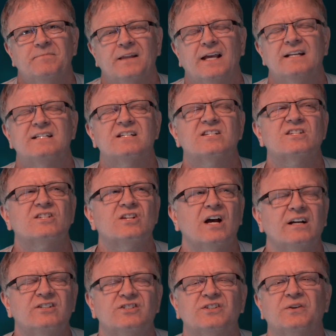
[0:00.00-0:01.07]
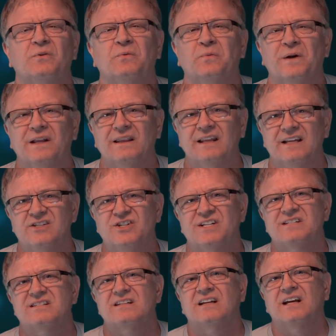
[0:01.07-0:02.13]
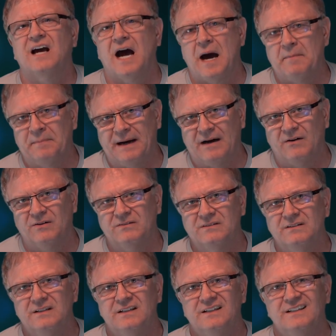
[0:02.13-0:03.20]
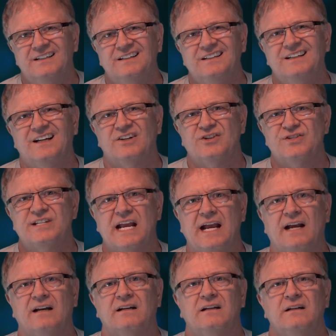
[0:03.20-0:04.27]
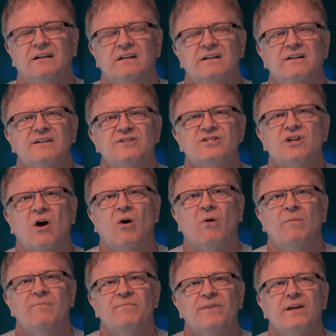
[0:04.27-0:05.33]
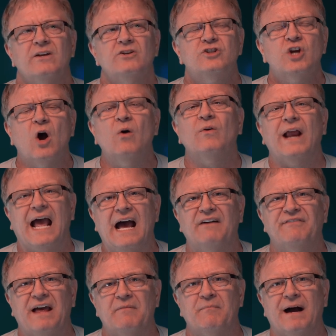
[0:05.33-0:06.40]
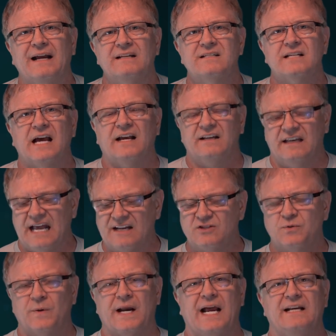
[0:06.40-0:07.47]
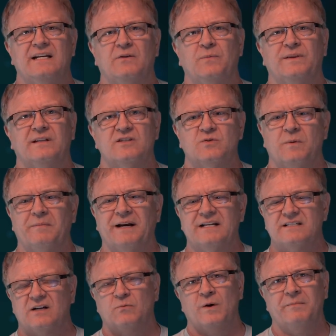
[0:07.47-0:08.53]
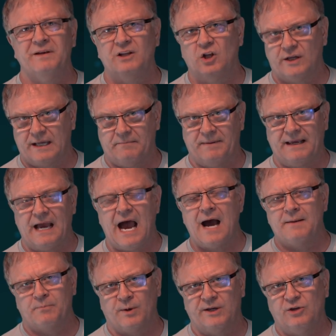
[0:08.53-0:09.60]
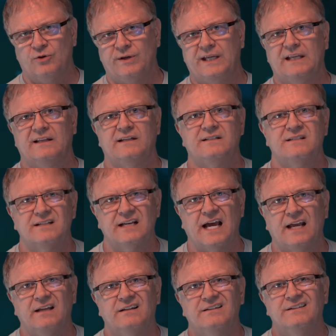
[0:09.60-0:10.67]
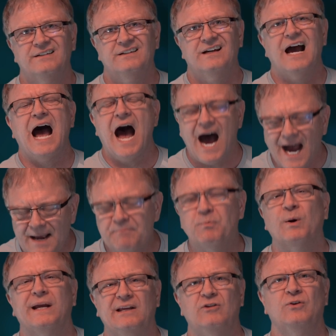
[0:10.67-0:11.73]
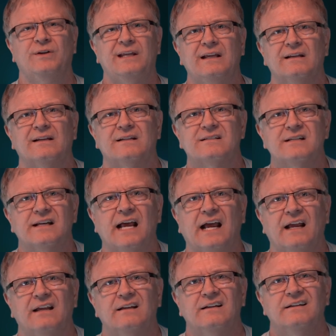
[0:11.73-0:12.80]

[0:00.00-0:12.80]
It's such a religious cop-out. You understand? So don't have that mindset. And that's what I did with this woman. I said, woman, look at me. I bring you healing today. I bring you healing today.